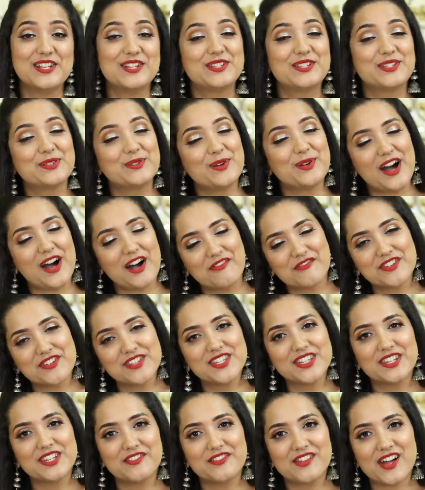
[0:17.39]
So after the
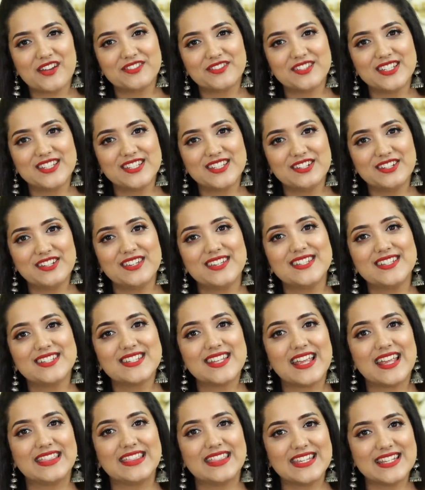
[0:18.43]
Navratri series,
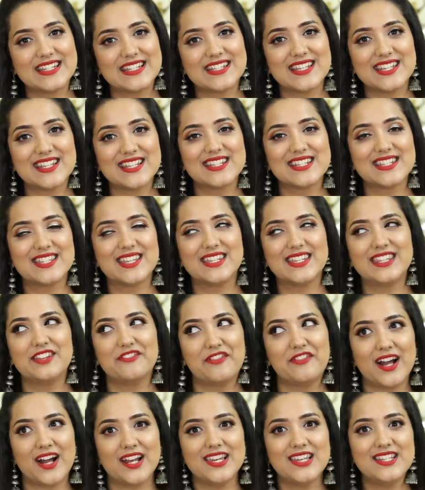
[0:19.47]
this is the
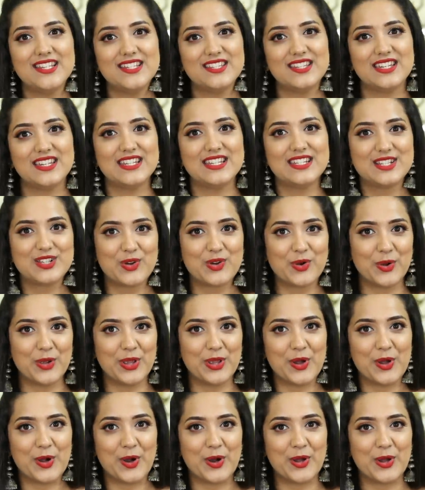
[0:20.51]
Diwali series
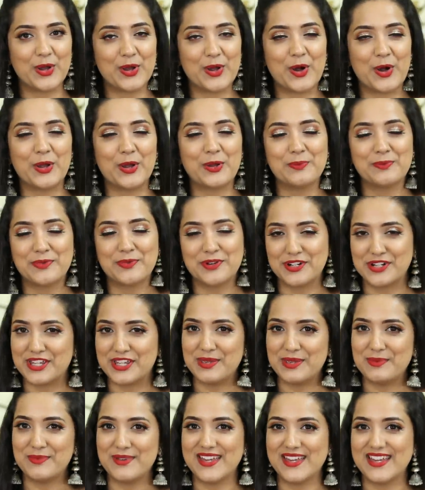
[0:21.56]
going on
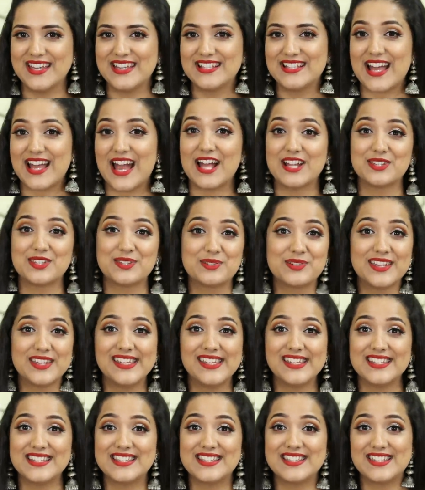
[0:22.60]
Perkymegs, and today
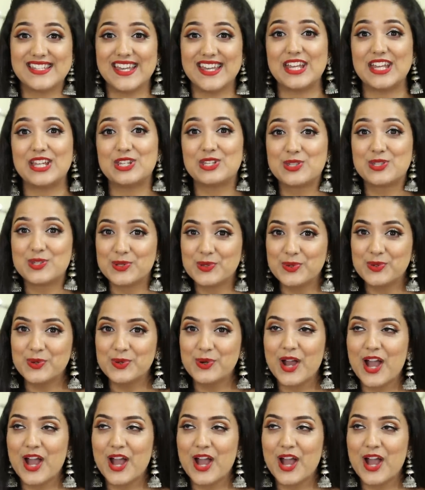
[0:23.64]
is day 2.